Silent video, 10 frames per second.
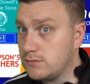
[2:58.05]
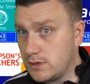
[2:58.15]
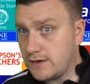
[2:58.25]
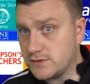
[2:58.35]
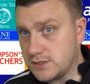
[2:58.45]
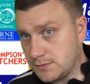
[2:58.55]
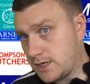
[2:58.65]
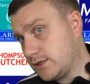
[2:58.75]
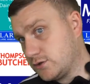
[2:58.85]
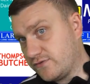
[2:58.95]
Obviously
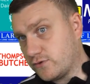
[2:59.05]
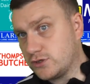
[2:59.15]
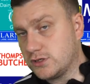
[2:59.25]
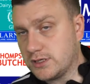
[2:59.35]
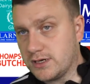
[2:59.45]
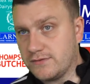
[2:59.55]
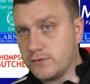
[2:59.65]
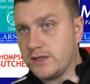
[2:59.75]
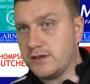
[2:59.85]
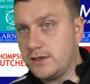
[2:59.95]
Matty's unfortunate to give
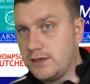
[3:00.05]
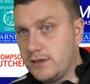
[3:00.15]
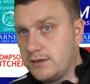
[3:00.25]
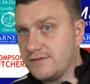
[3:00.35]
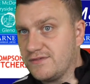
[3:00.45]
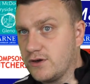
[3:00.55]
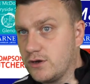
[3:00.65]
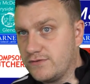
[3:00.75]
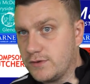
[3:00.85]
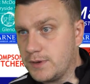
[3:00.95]
away the
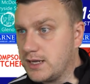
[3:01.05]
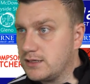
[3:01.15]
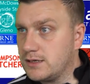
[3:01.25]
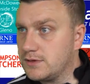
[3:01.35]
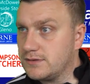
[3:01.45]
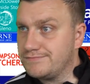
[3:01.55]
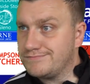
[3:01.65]
foul for the penalty, but